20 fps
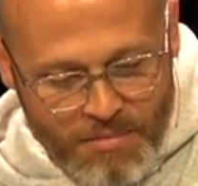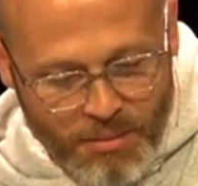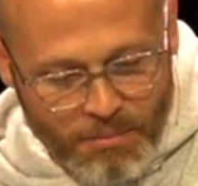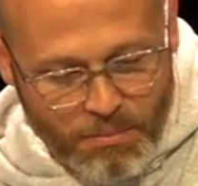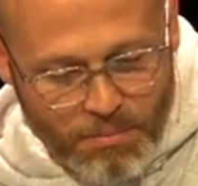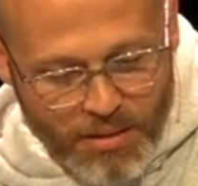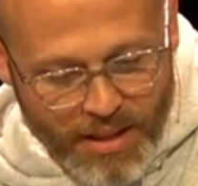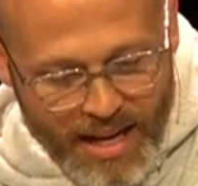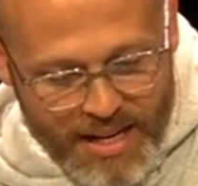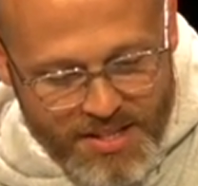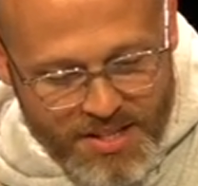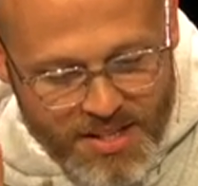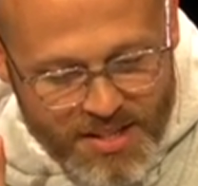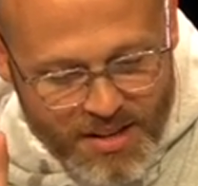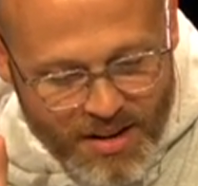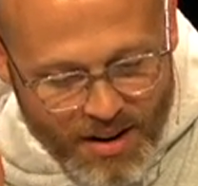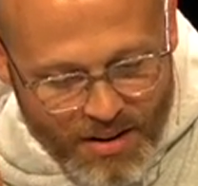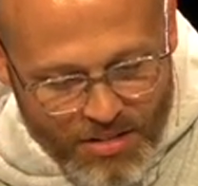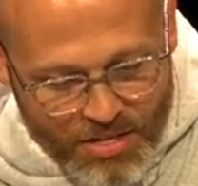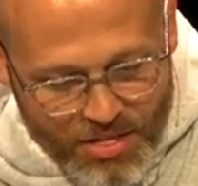But
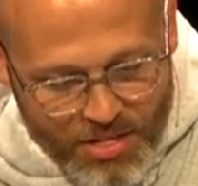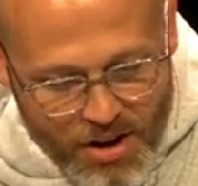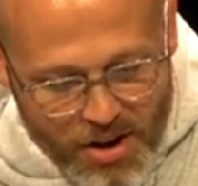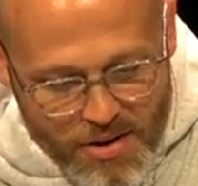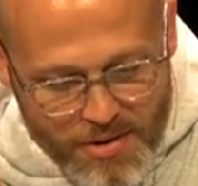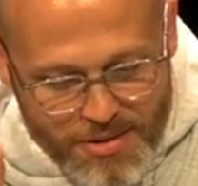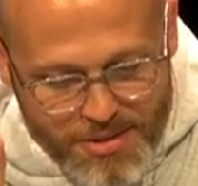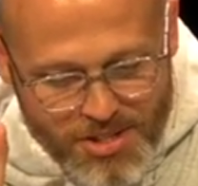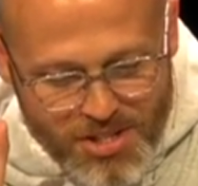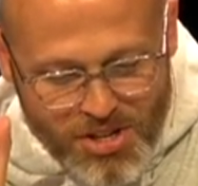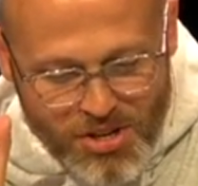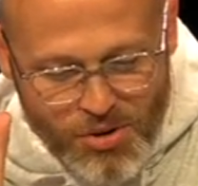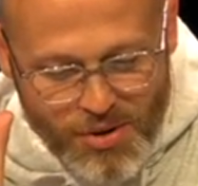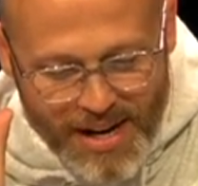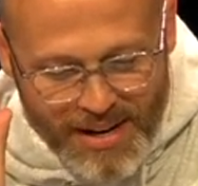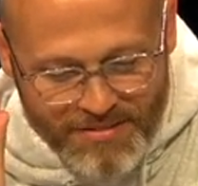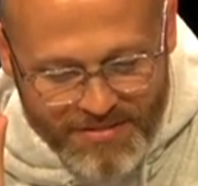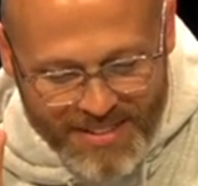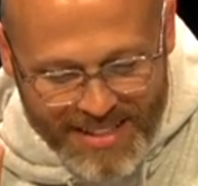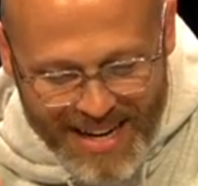blessed are those
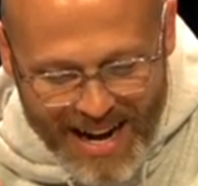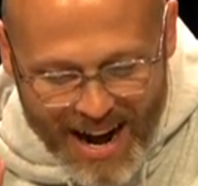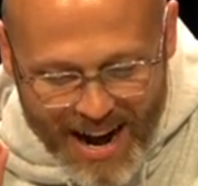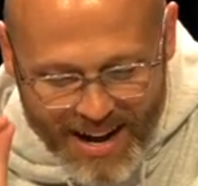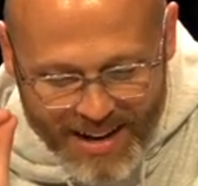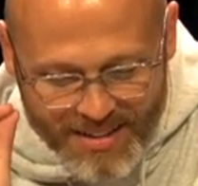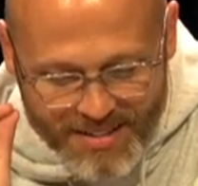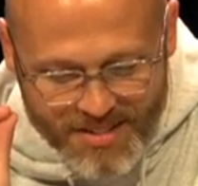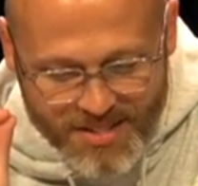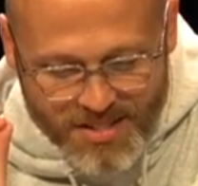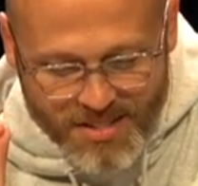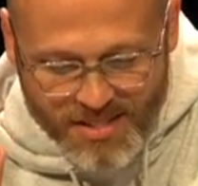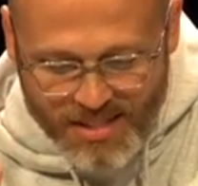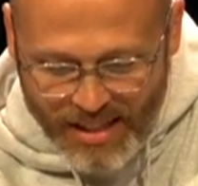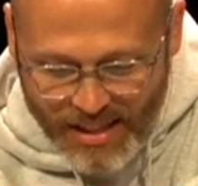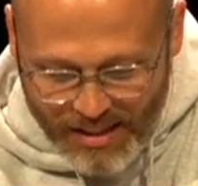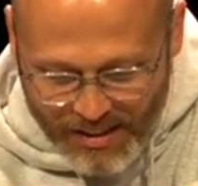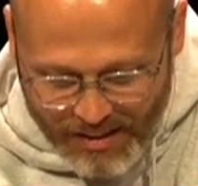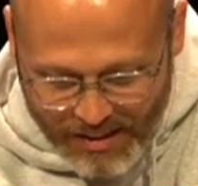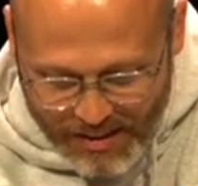who have not
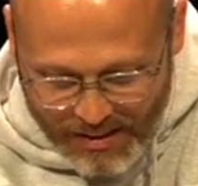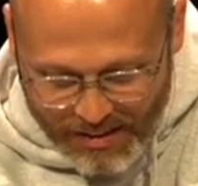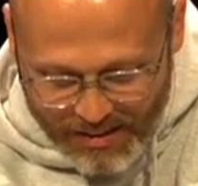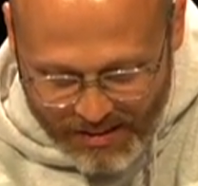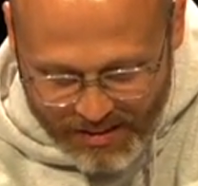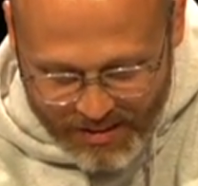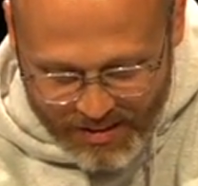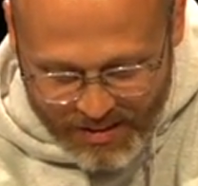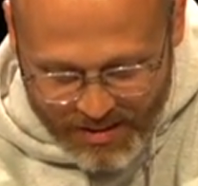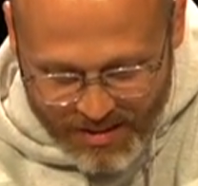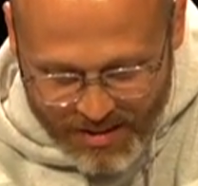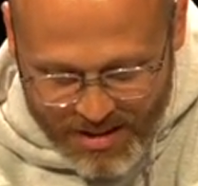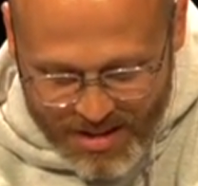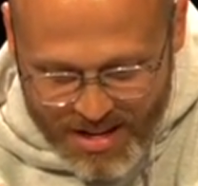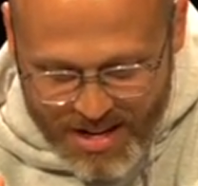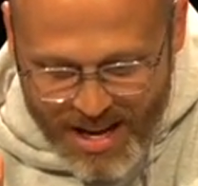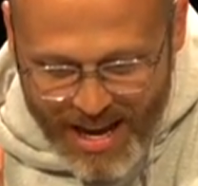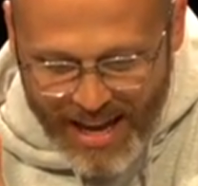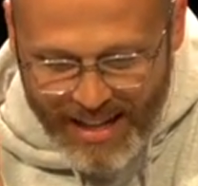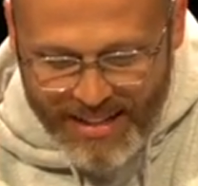seen
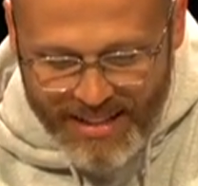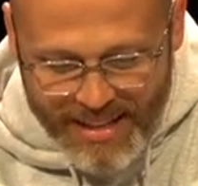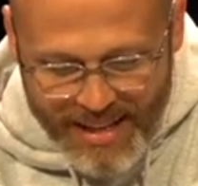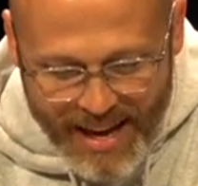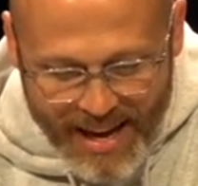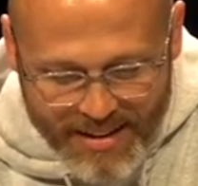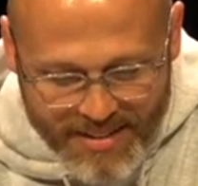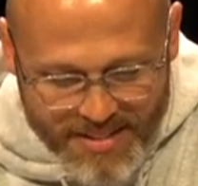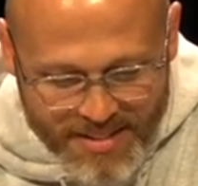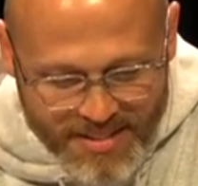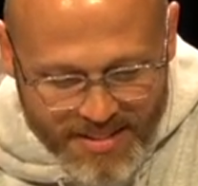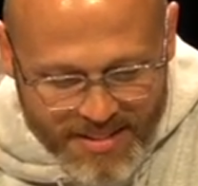and yet